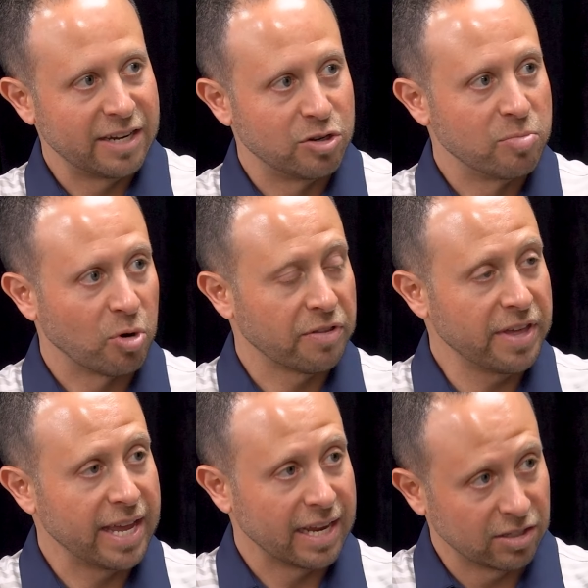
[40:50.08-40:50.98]
do more
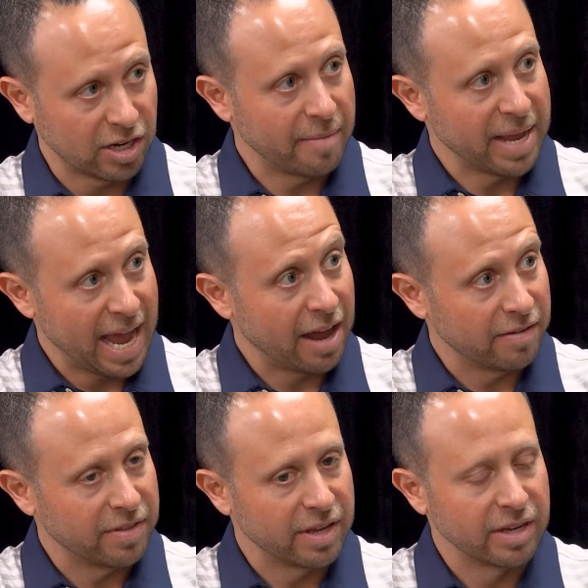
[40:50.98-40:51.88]
things coming out
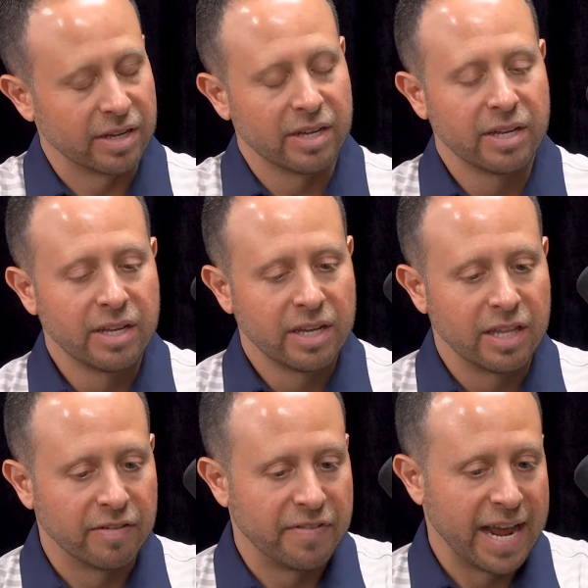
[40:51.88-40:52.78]
of the
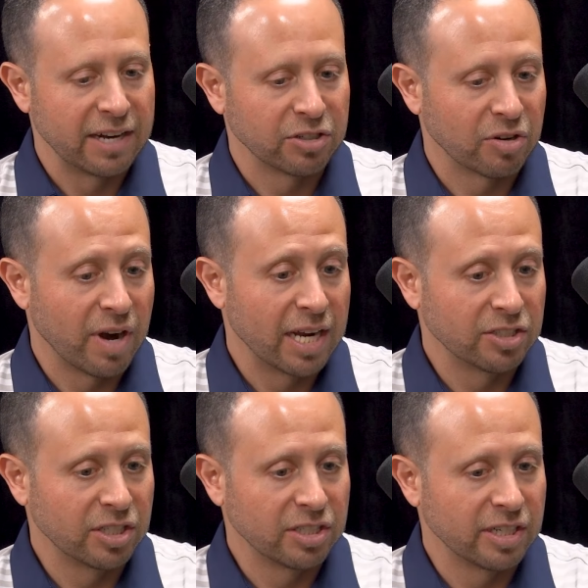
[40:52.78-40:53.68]
financial
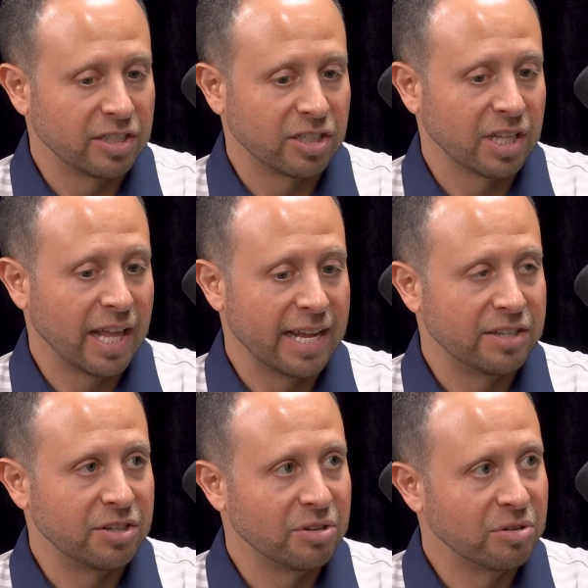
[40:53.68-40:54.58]
crisis. And it just
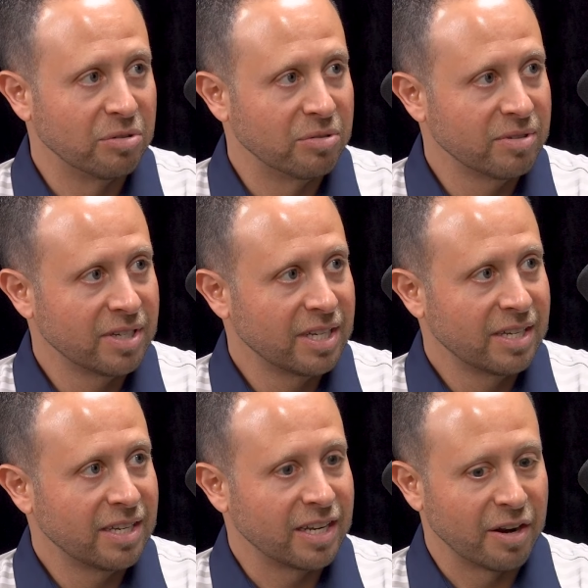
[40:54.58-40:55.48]
led to,
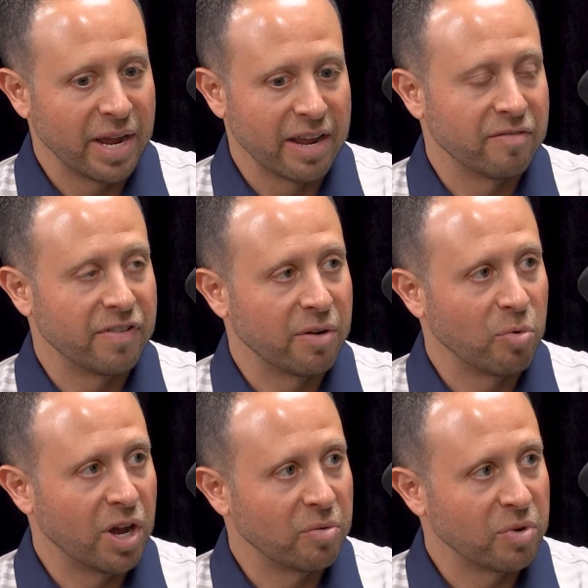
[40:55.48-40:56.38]
you know, hey, in
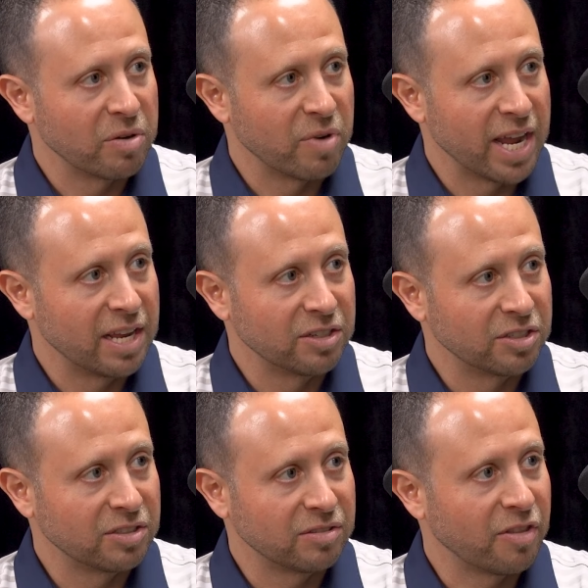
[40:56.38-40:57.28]
Fund One, we
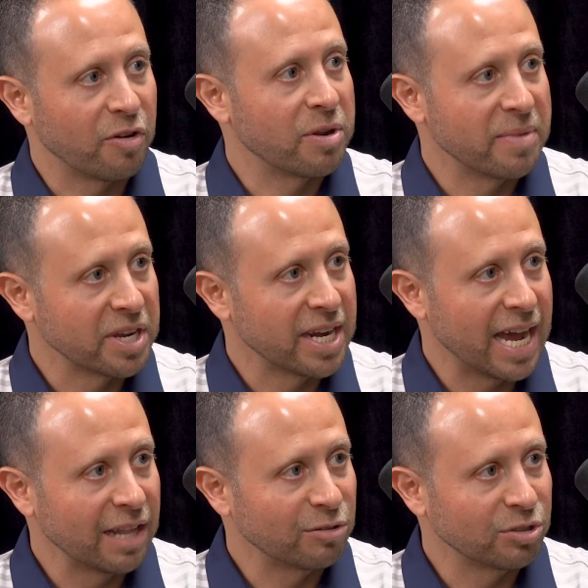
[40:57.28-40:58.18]
raised $30 million,
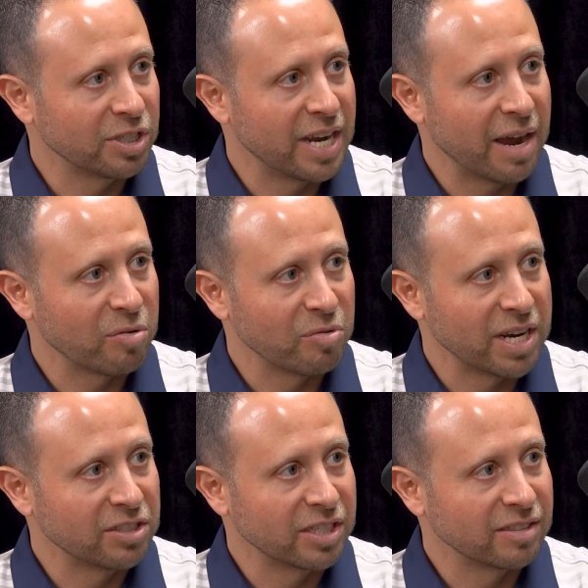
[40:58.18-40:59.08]
and now we're
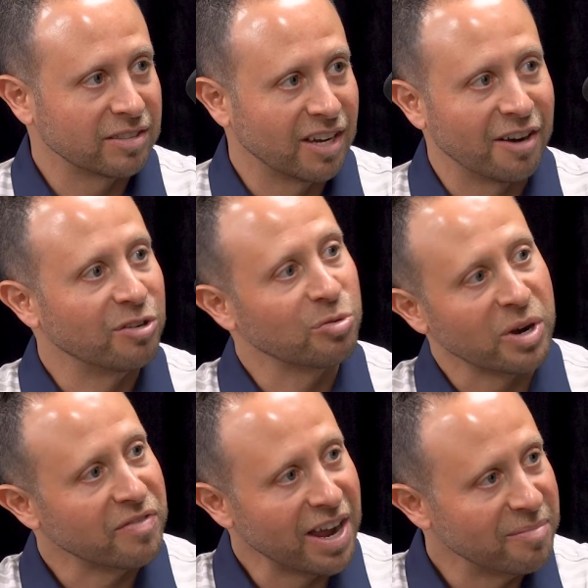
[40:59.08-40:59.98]
raising
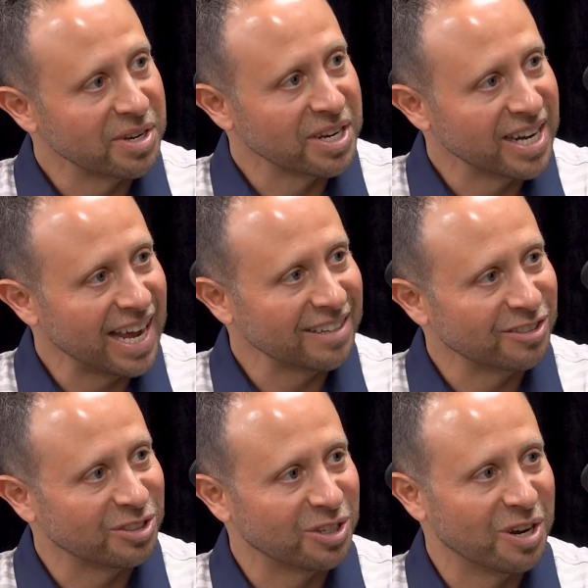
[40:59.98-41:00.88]
$125 million.
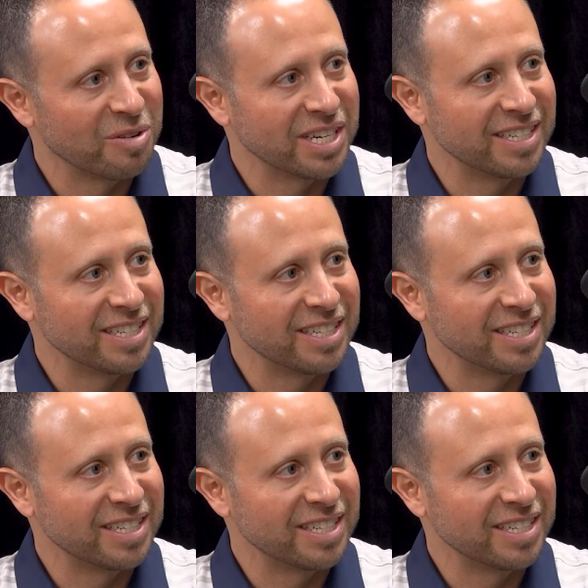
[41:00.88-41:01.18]
So